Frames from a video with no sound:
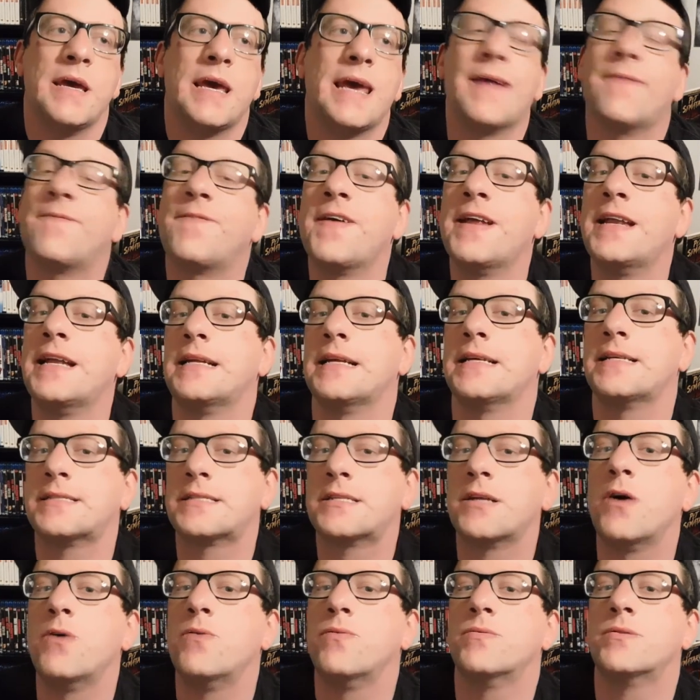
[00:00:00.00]
Infinity
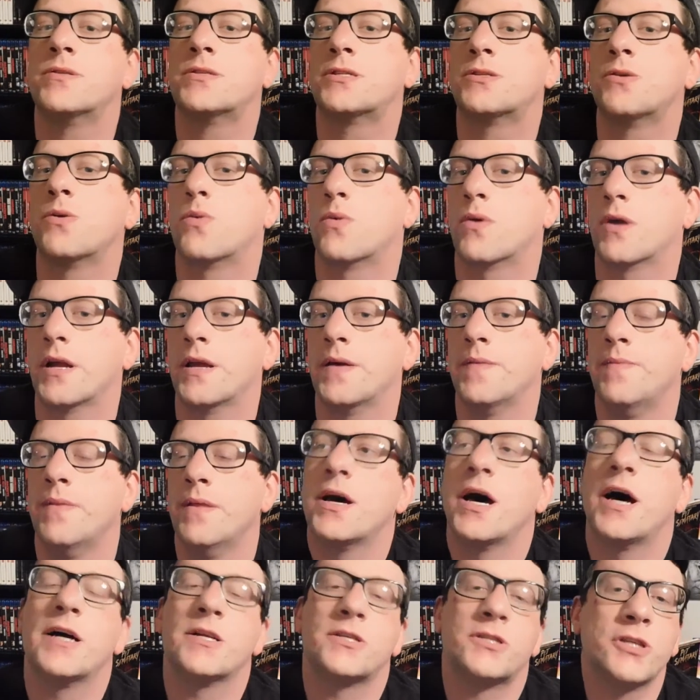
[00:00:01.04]
Stone story.
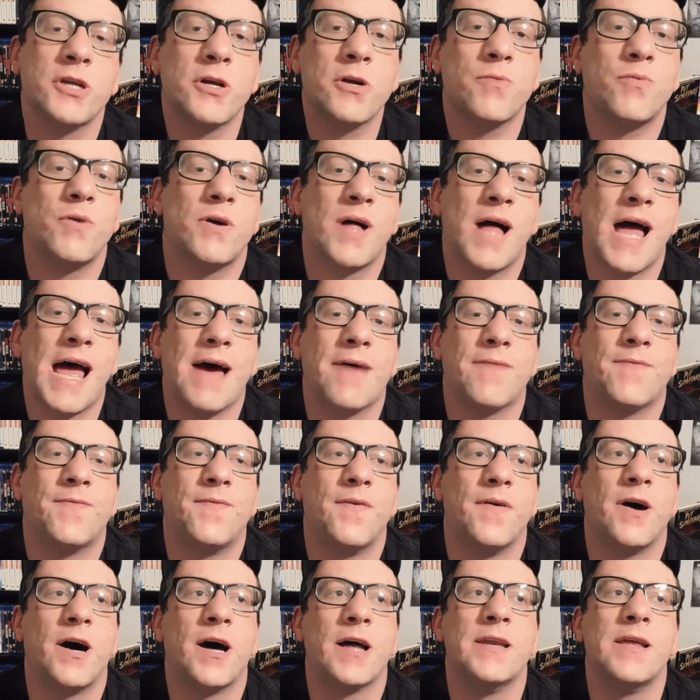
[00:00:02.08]
I'm sure we'll have
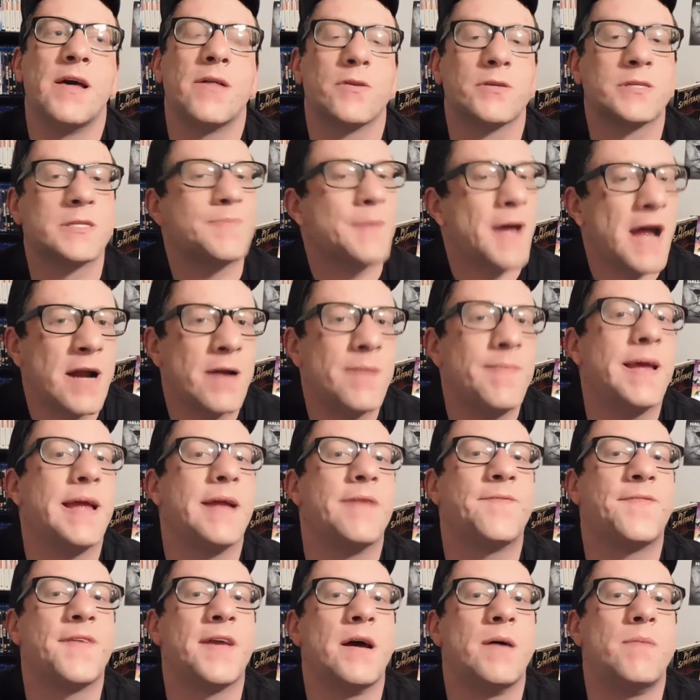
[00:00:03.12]
another
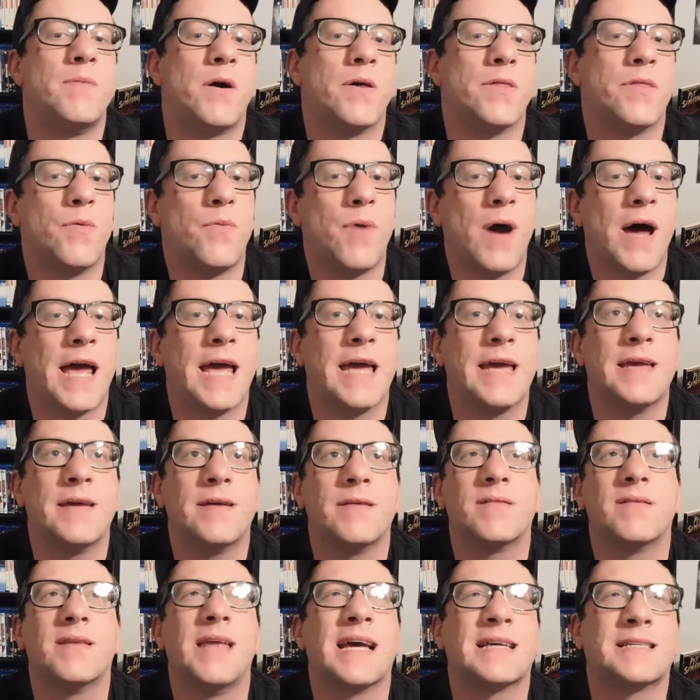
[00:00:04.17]
Spider-Man film on the
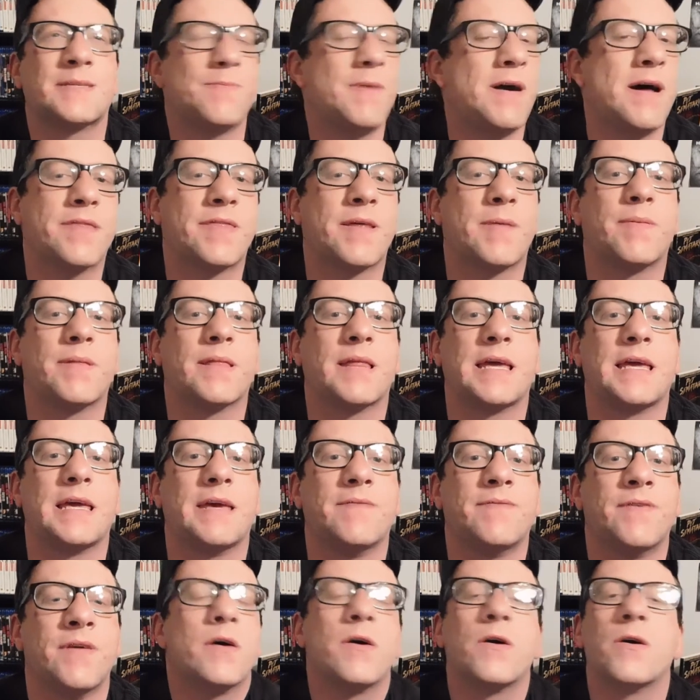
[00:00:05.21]
way next month, I
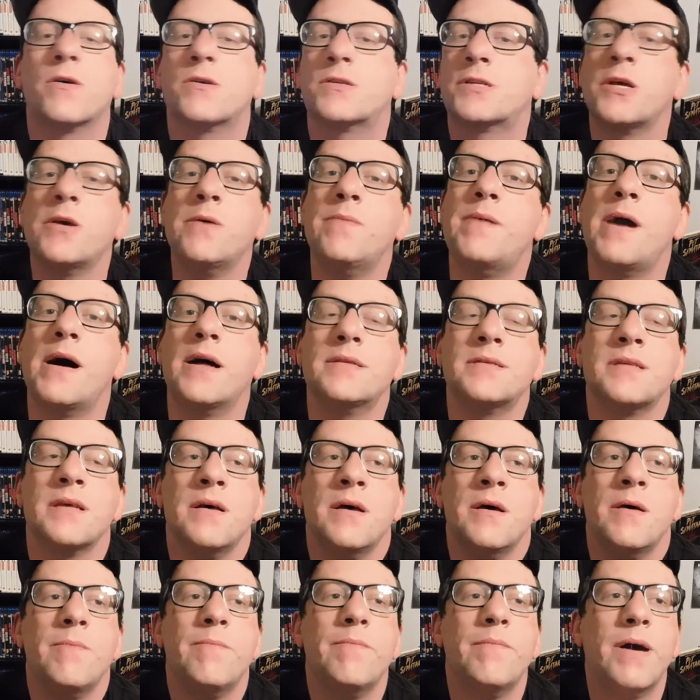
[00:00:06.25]
believe, or 2 months,
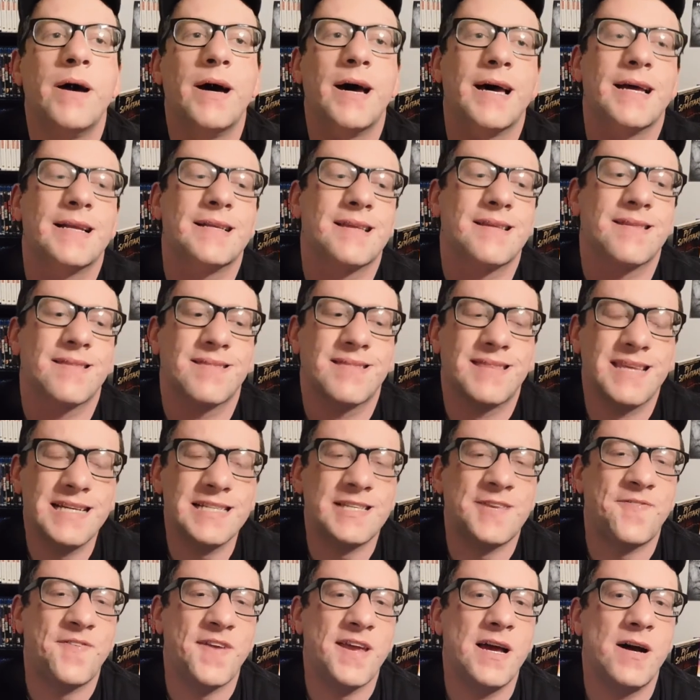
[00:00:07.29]
but
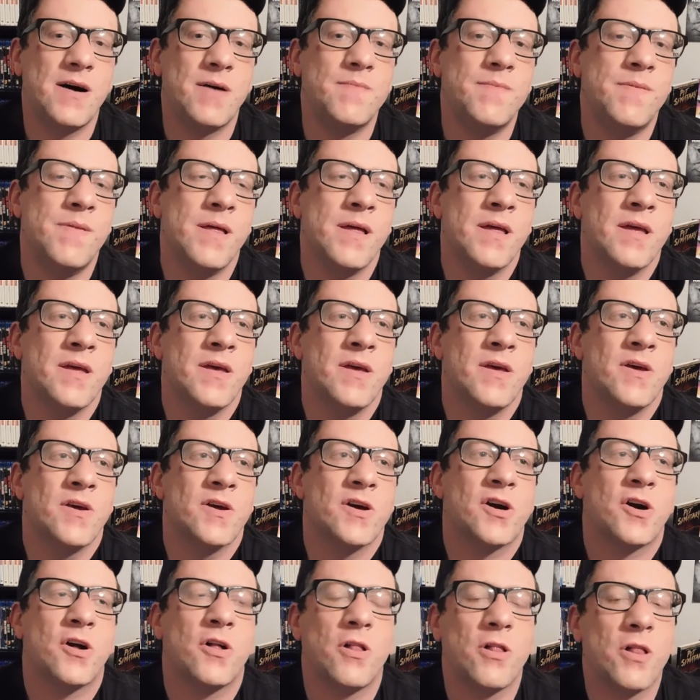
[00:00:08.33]
this film
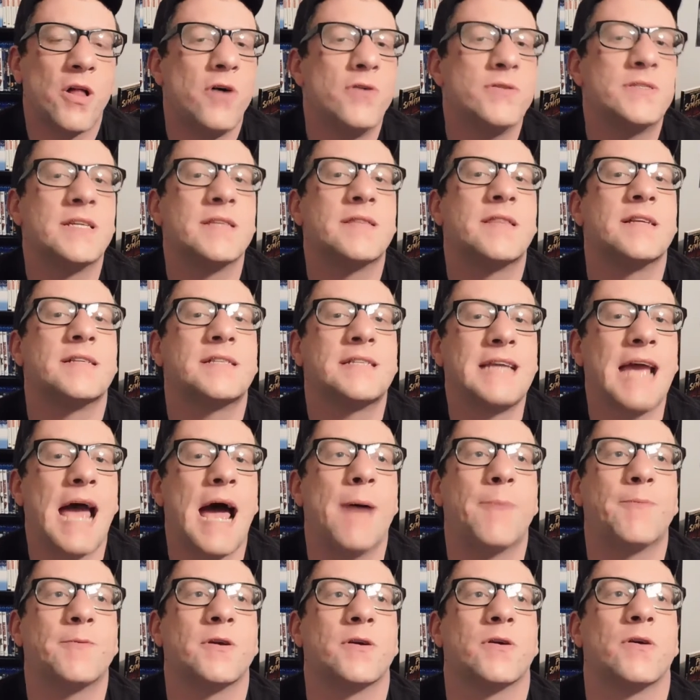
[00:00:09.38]
closes the
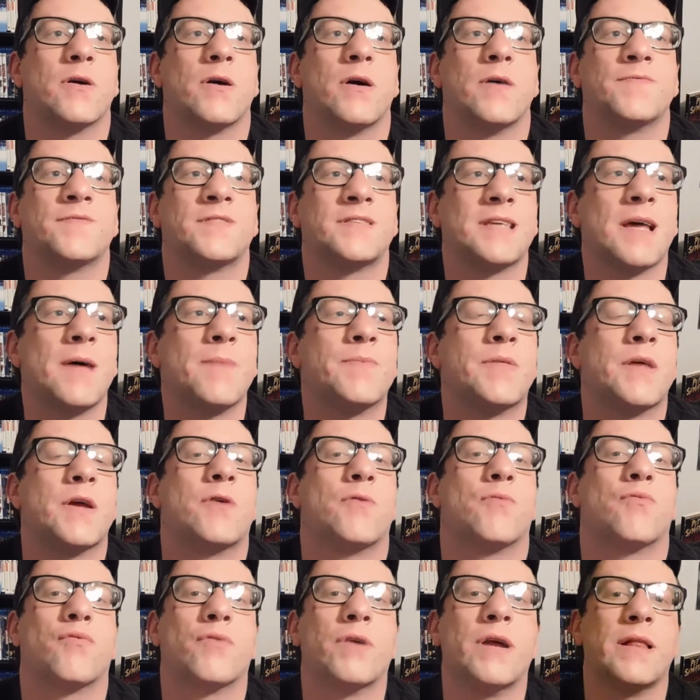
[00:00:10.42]
chapter of
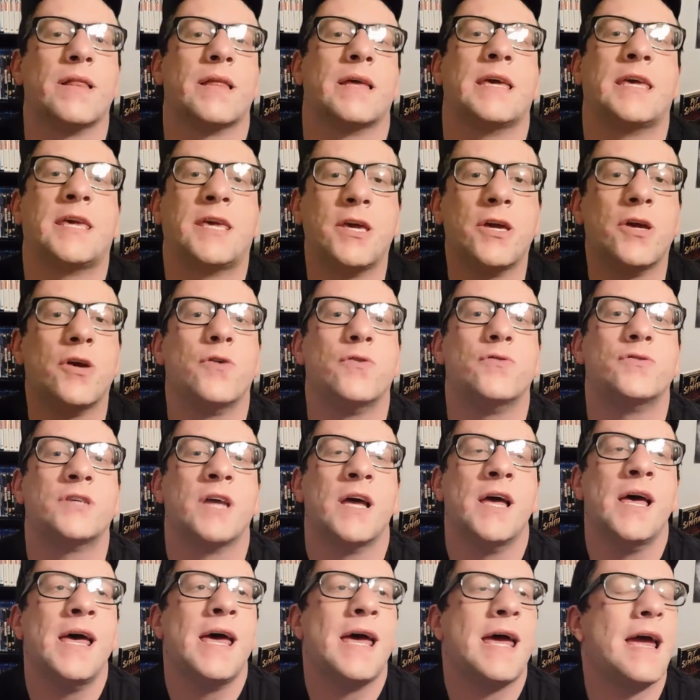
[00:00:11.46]
something really huge,
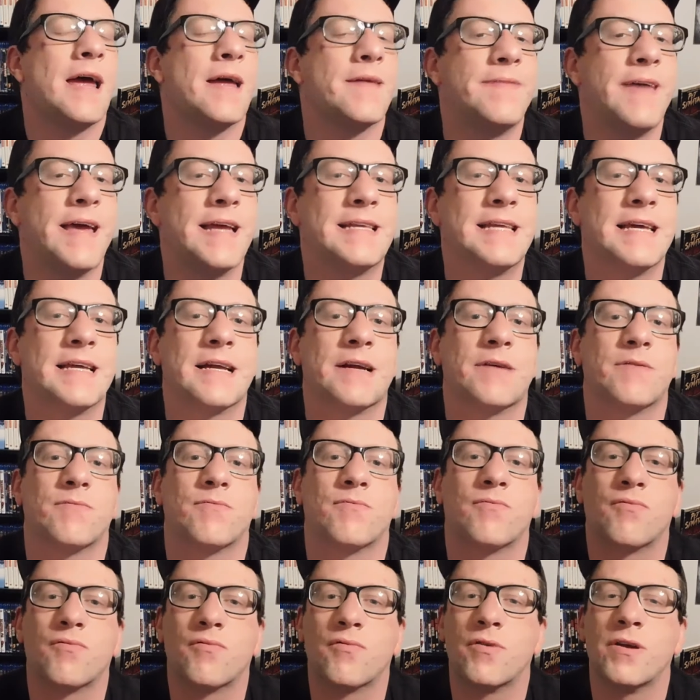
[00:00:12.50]
and they did it
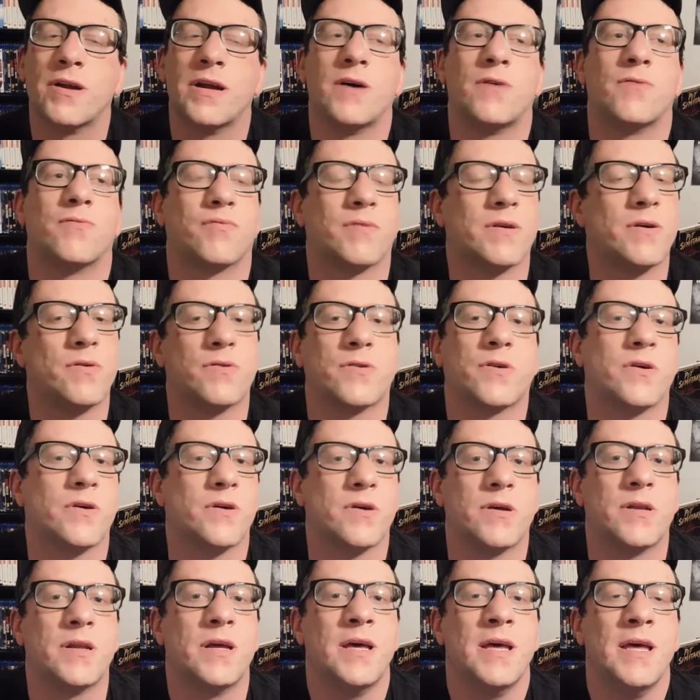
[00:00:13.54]
real, real
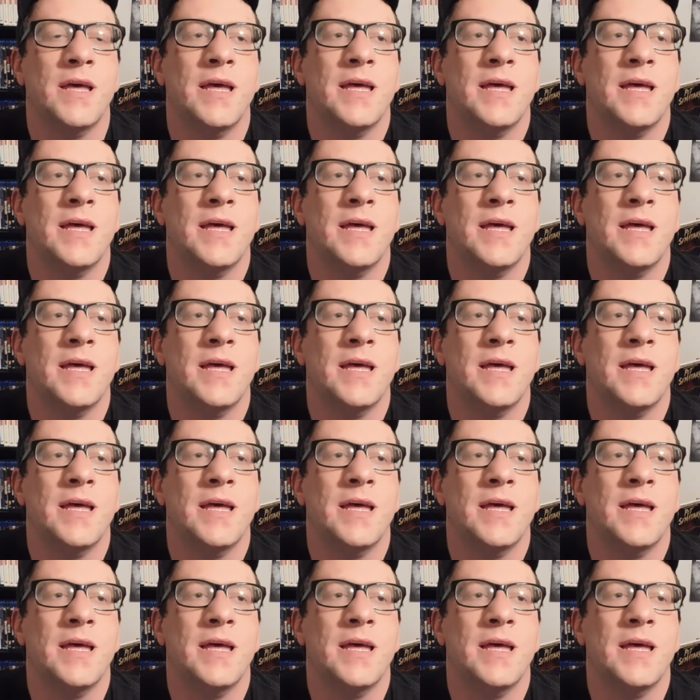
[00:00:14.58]
good.